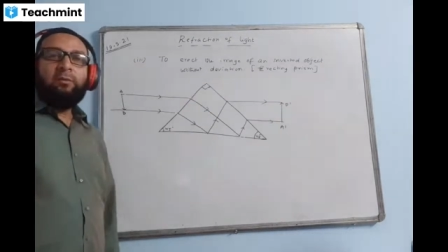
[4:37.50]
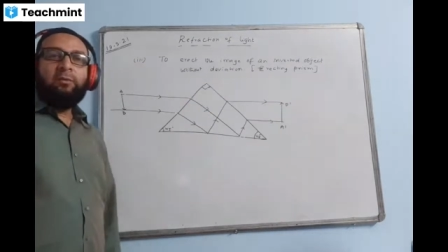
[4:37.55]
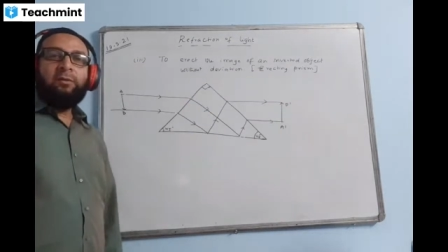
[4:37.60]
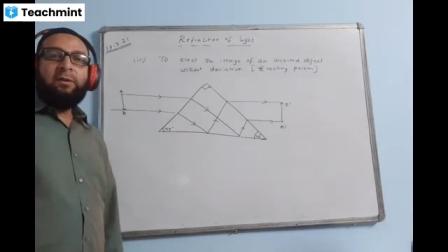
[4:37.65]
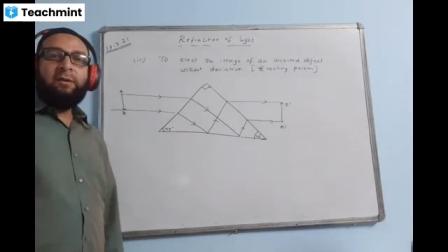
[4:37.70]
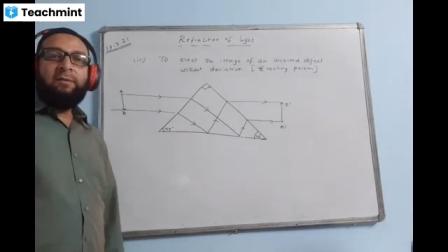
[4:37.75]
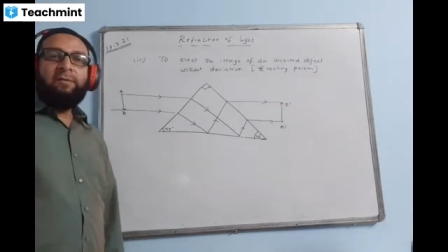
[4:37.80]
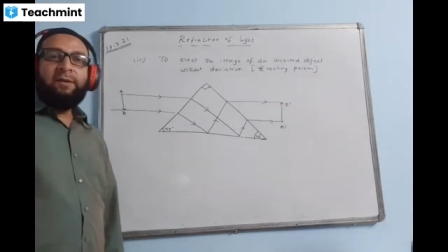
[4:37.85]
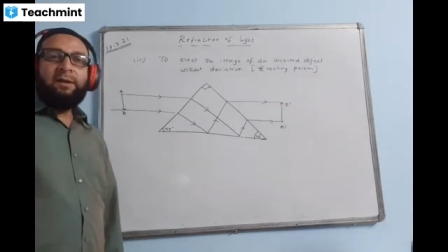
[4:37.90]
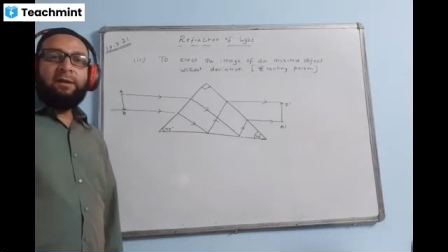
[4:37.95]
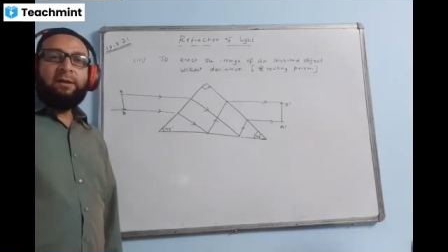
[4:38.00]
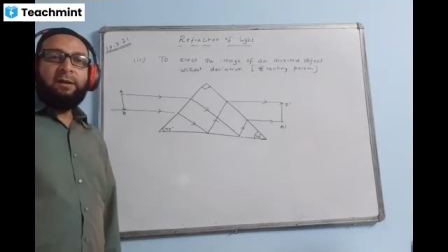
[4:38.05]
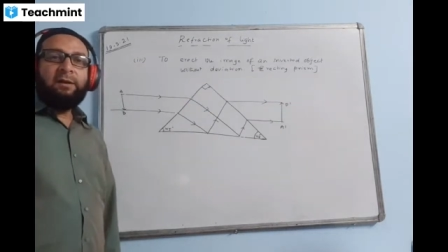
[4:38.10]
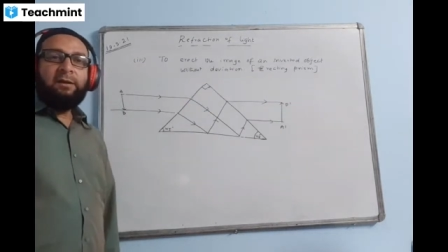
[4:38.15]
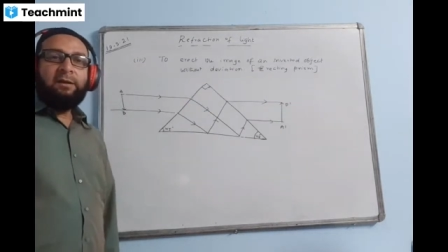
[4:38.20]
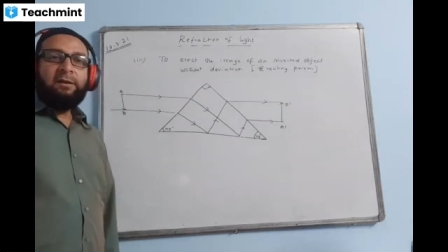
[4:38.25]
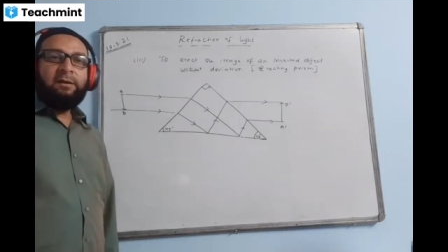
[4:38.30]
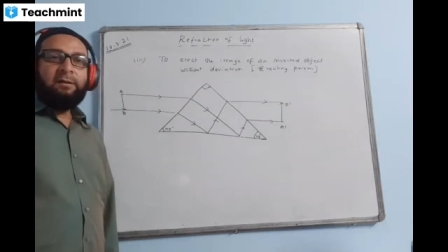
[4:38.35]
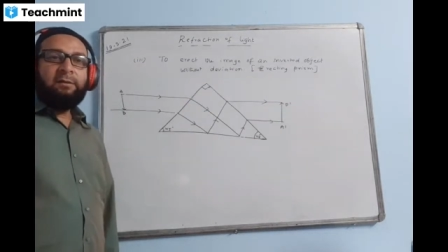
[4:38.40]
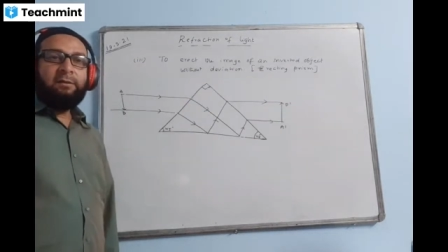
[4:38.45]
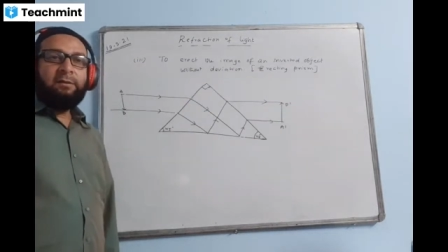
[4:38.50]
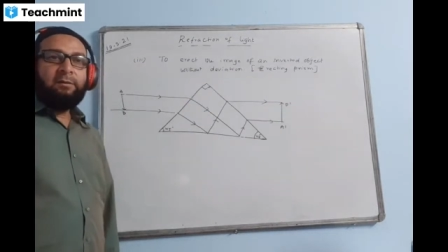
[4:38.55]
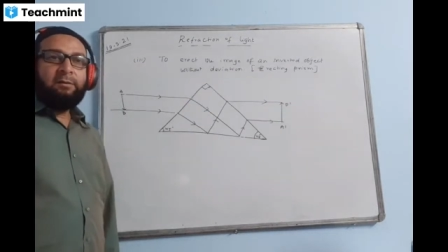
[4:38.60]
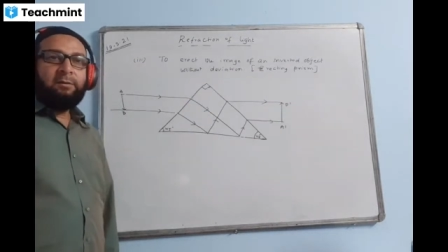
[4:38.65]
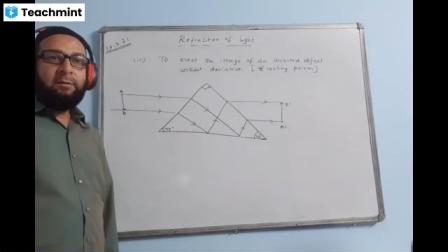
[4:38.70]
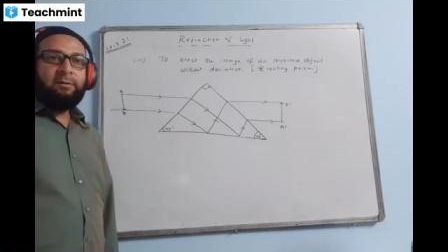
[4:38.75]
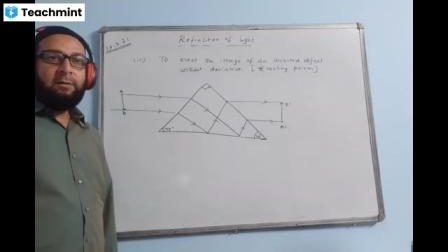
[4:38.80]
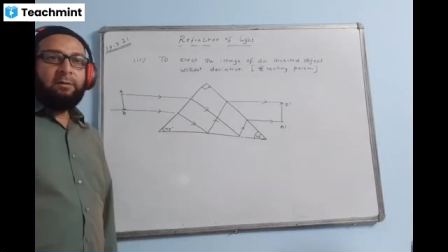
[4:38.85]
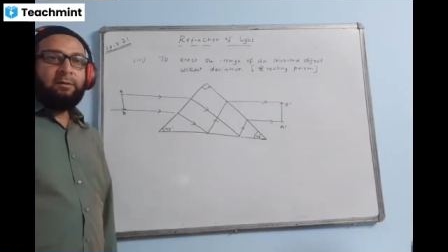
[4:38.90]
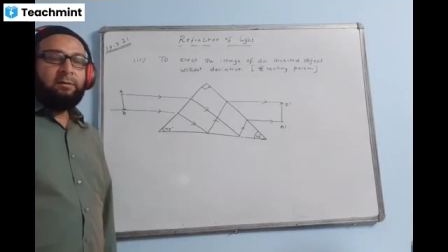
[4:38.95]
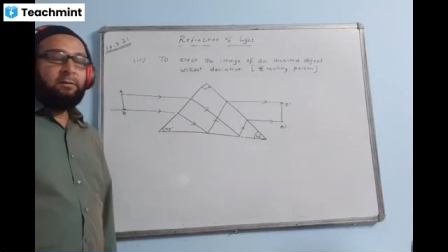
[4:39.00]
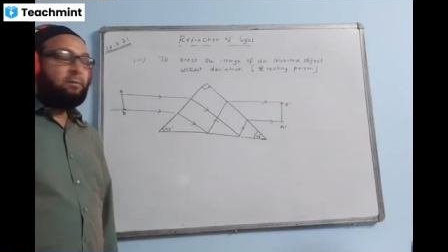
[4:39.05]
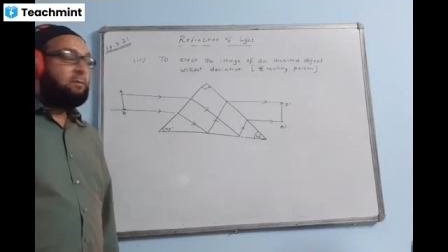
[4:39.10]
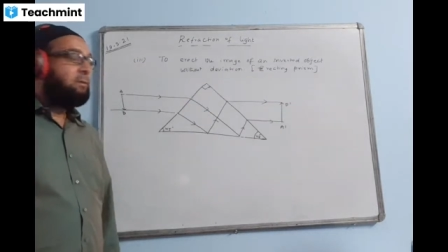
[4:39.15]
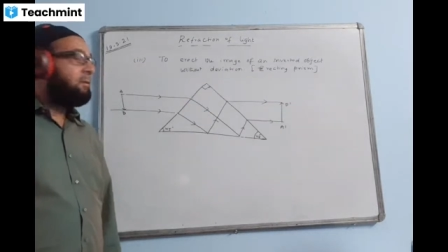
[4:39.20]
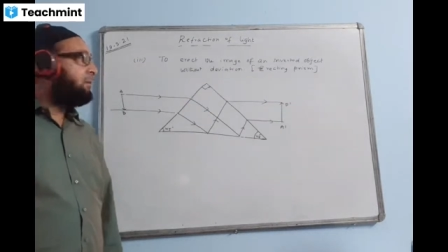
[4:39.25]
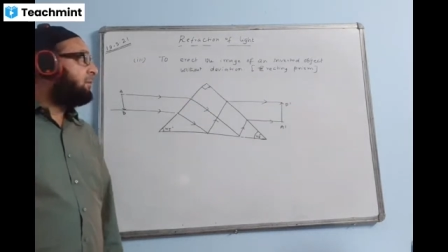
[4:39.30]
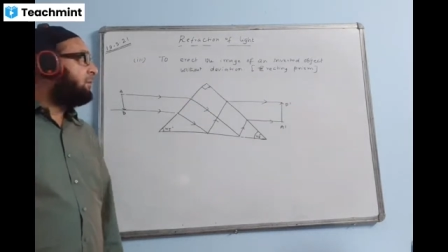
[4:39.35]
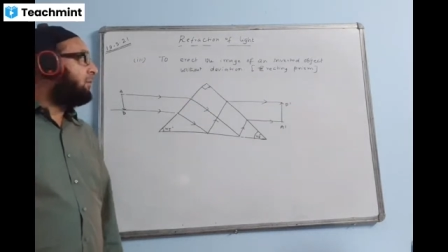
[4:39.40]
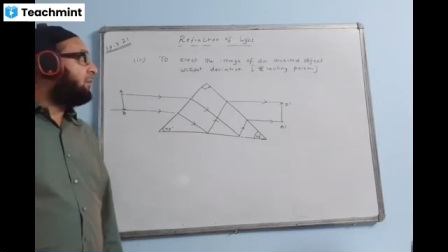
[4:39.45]
Don't deviate any,
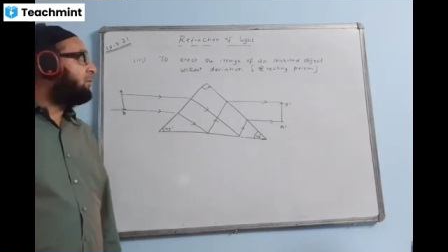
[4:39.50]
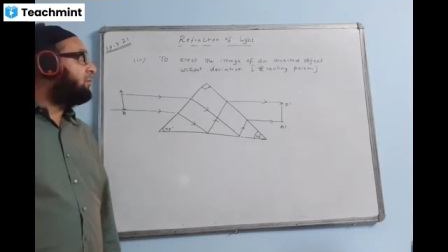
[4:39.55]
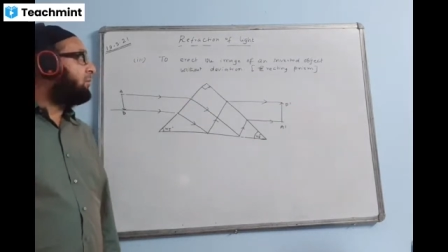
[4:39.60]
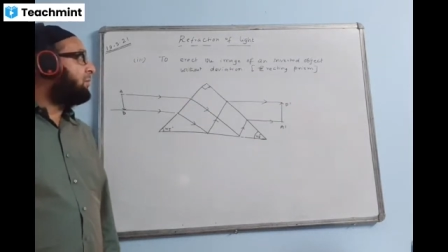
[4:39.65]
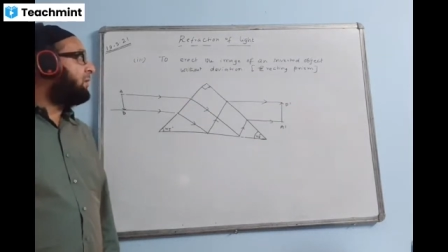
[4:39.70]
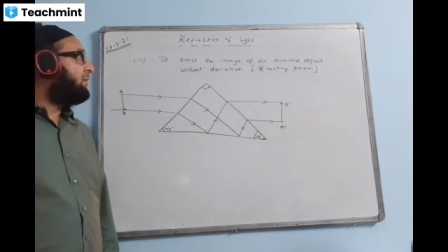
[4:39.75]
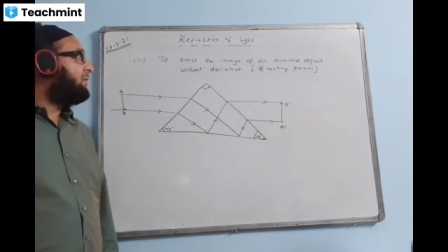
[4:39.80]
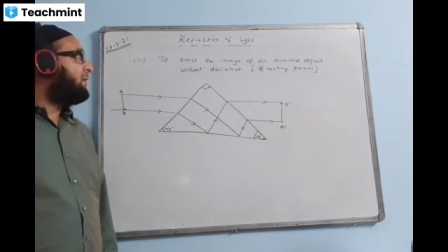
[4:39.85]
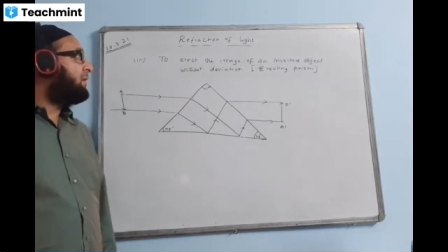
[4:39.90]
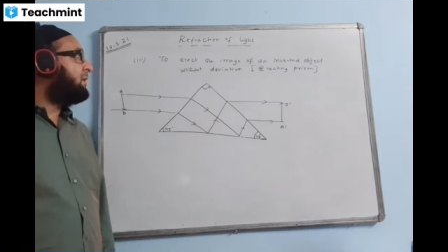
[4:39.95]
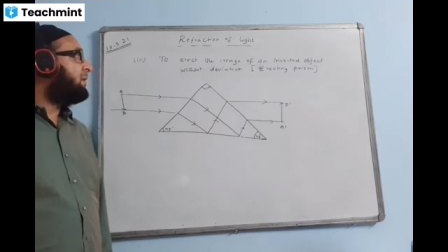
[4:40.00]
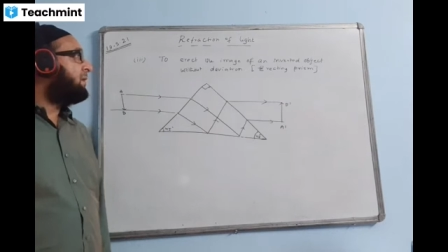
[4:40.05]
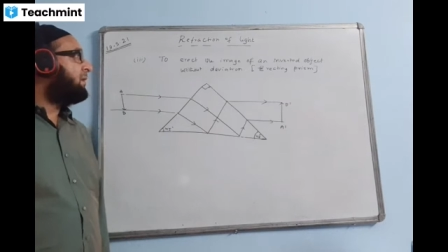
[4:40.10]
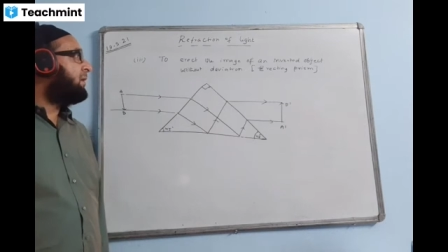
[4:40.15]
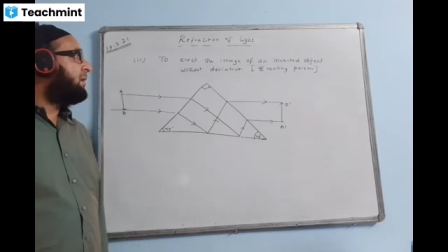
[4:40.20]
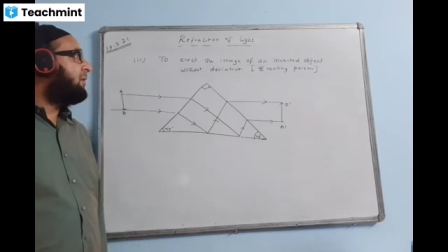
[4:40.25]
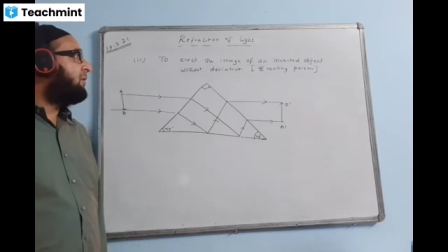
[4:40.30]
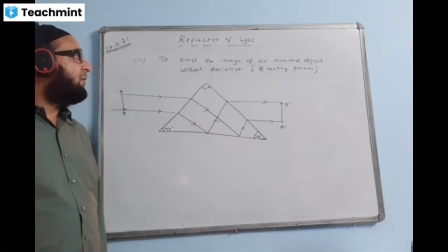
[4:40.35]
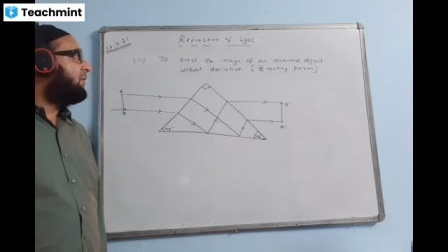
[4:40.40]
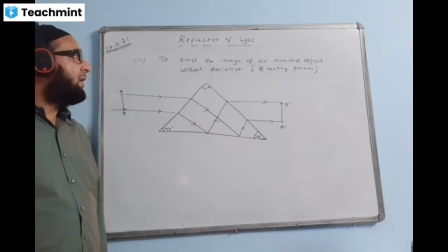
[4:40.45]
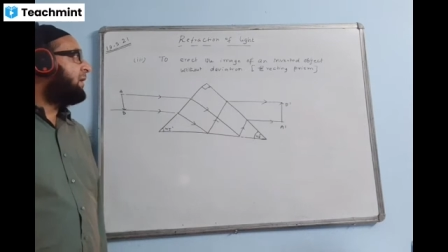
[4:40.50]
not to deviate the ray